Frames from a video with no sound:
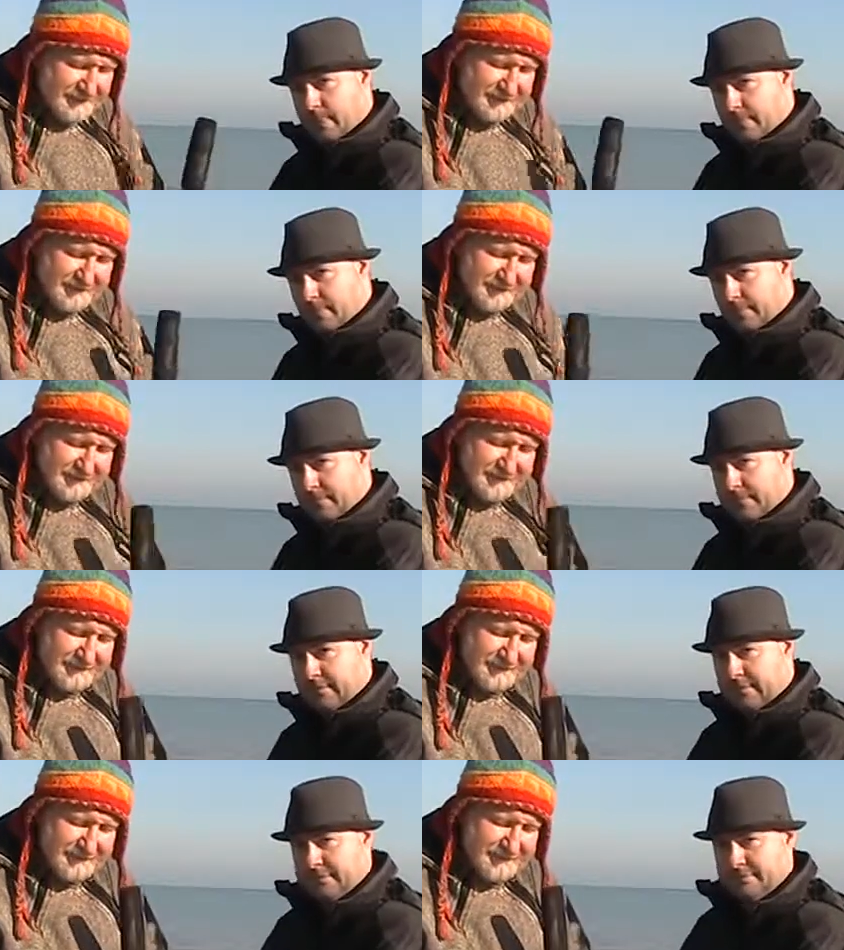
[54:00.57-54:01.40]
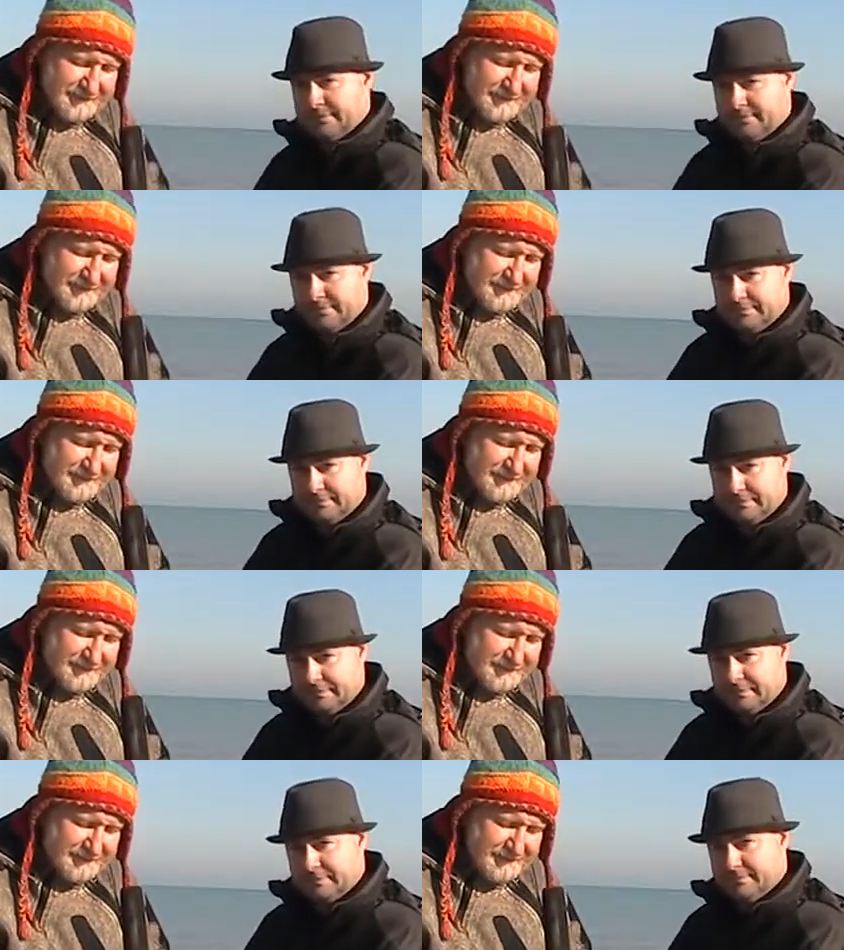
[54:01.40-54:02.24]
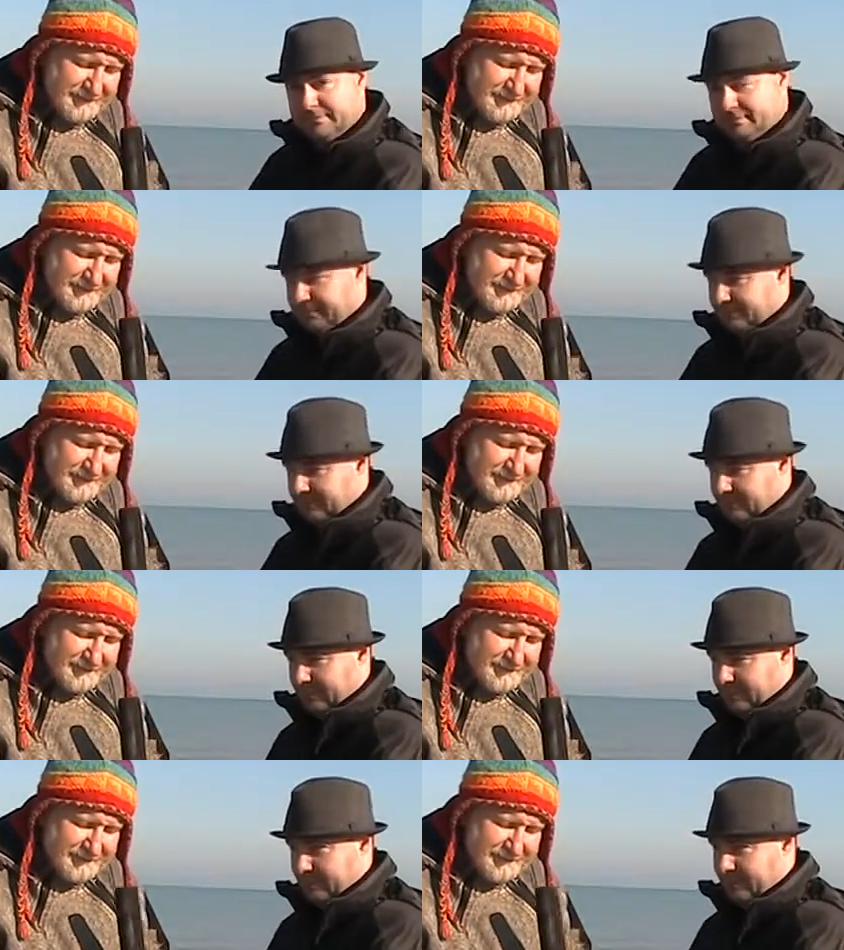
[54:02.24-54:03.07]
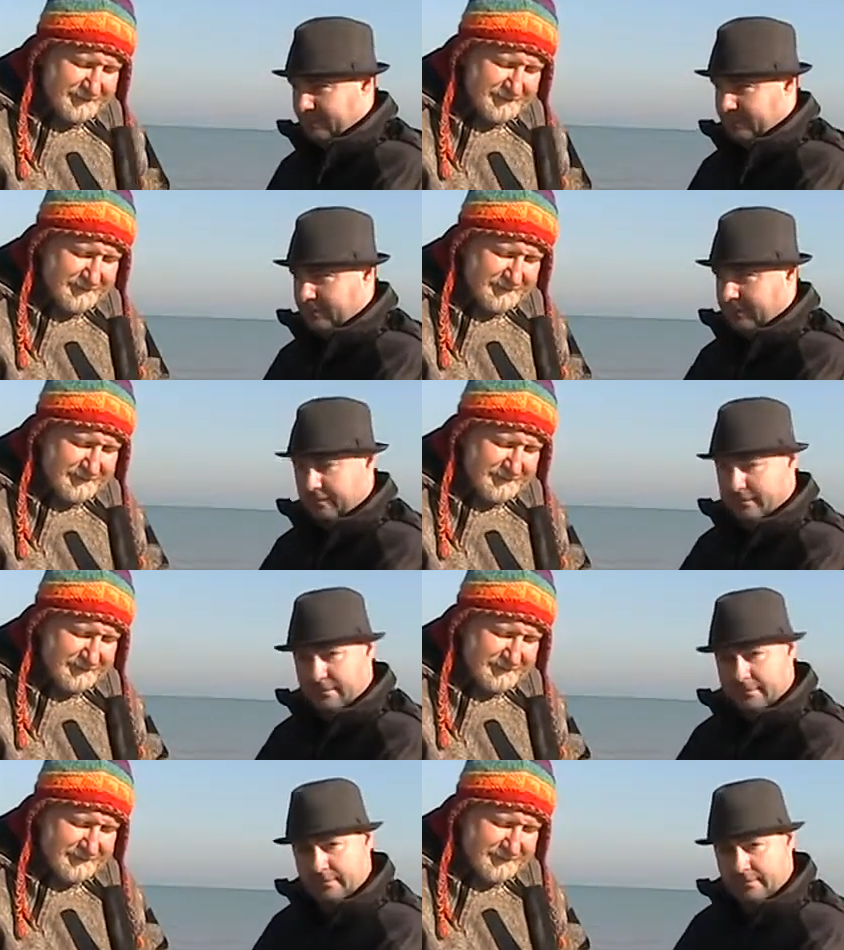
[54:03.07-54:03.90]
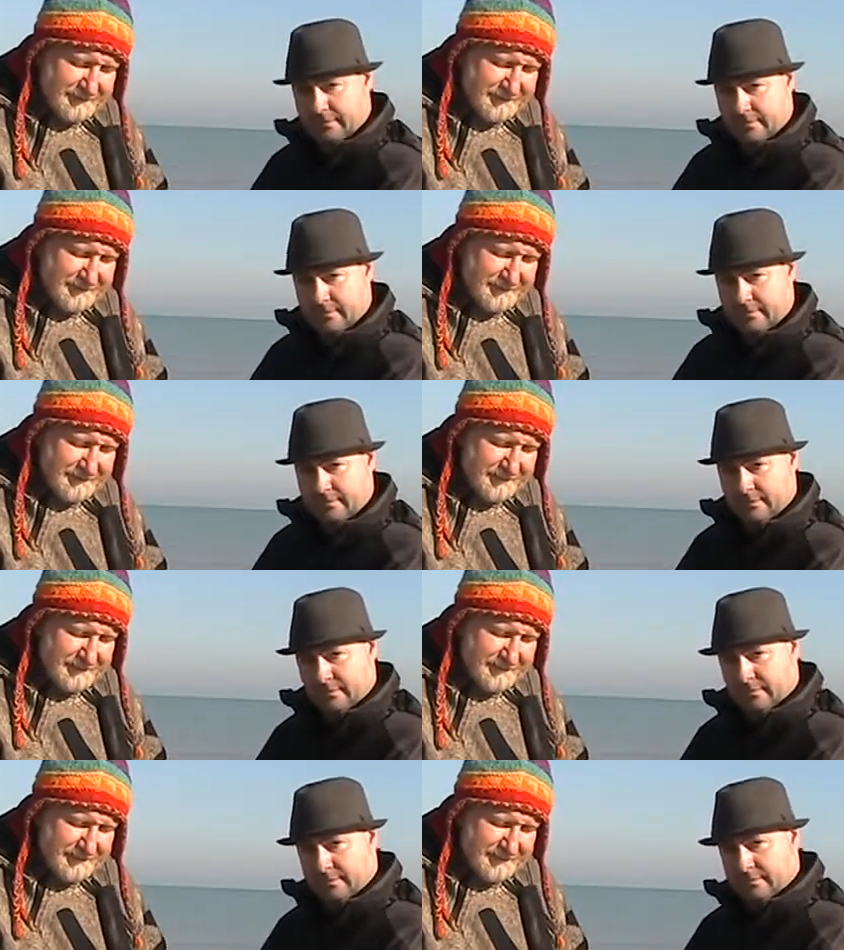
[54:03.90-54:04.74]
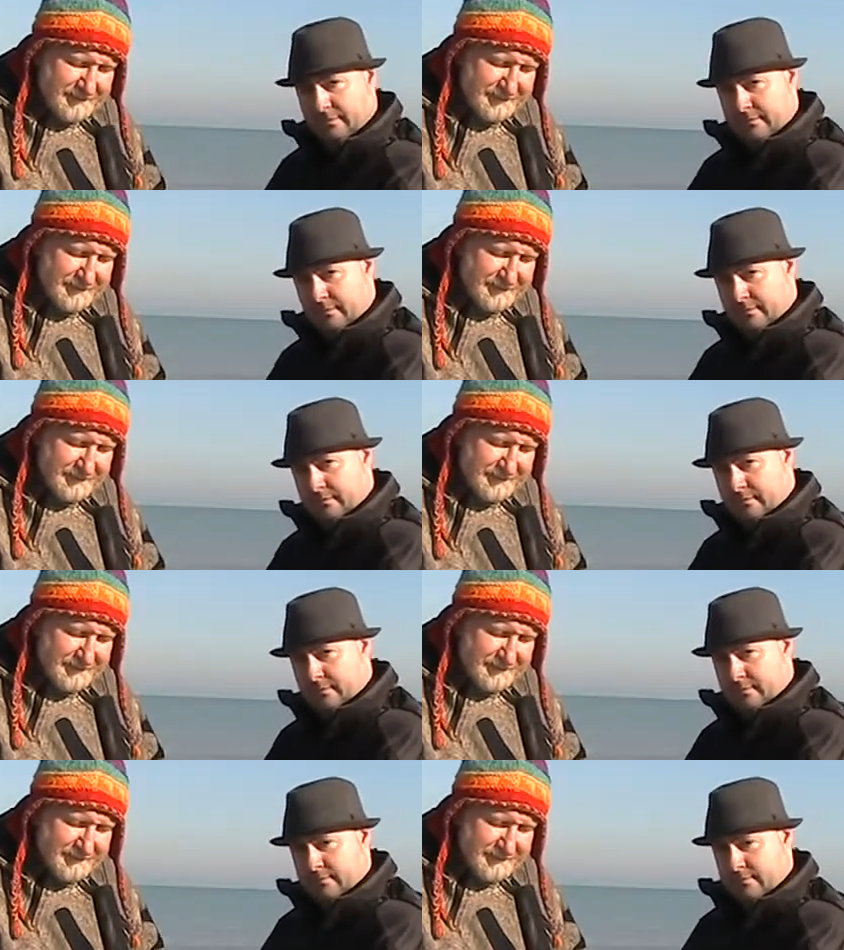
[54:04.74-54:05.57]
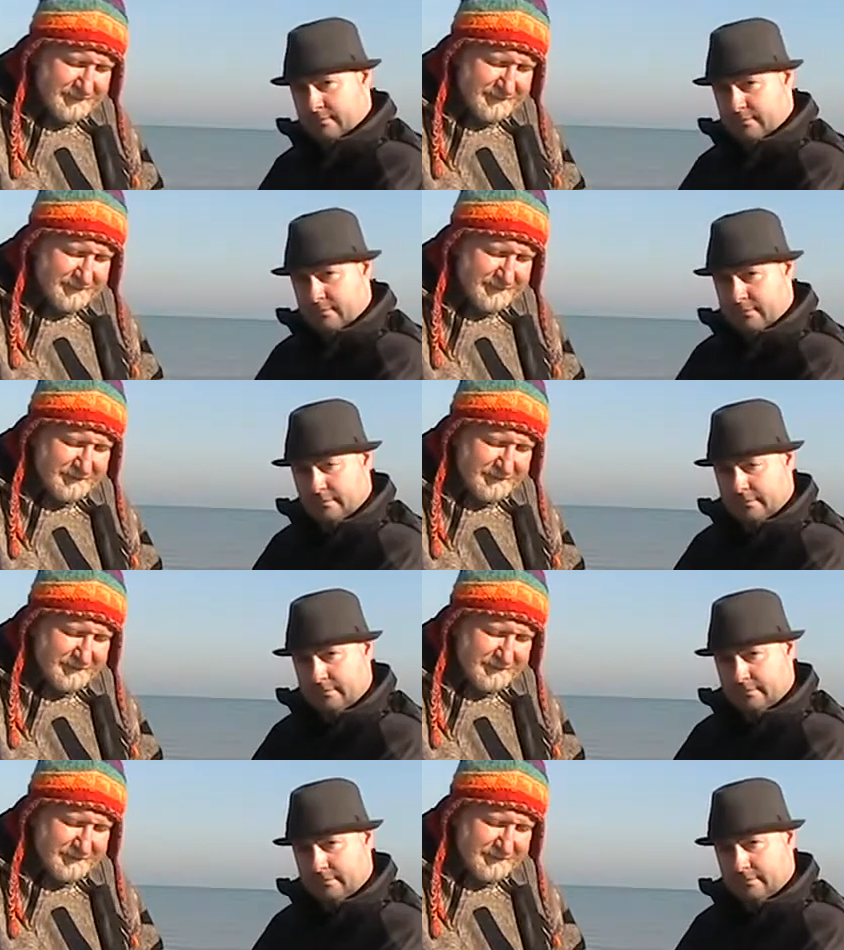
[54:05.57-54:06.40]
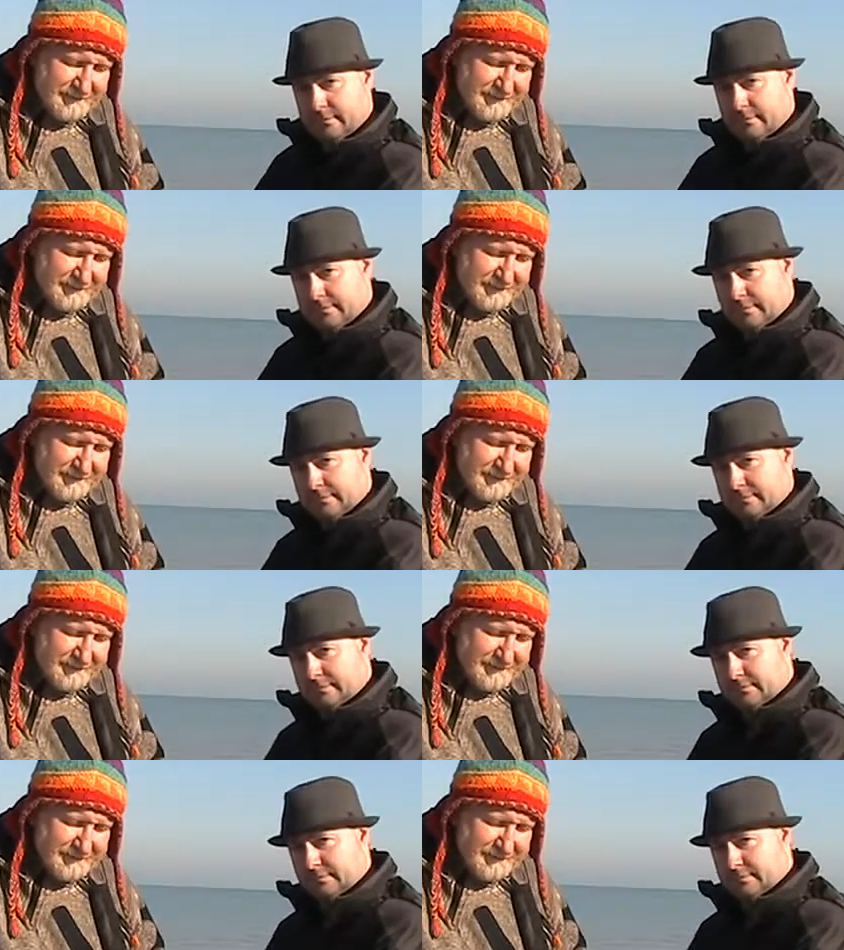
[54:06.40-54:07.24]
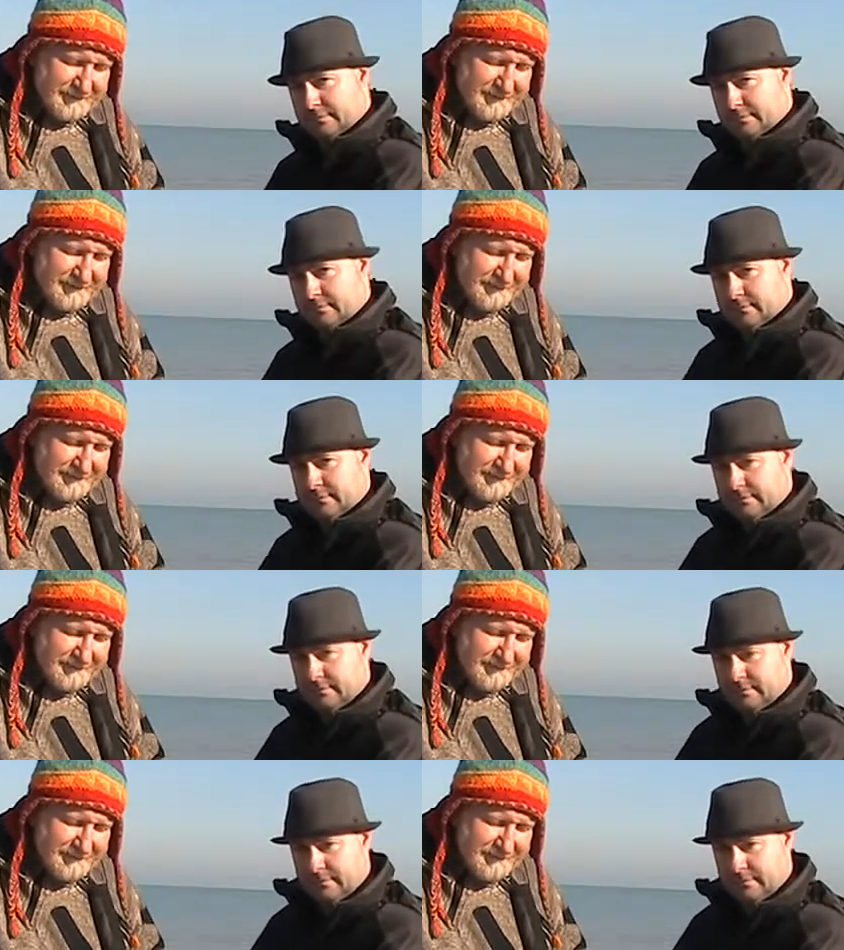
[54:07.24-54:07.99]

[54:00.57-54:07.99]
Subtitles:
[no speech]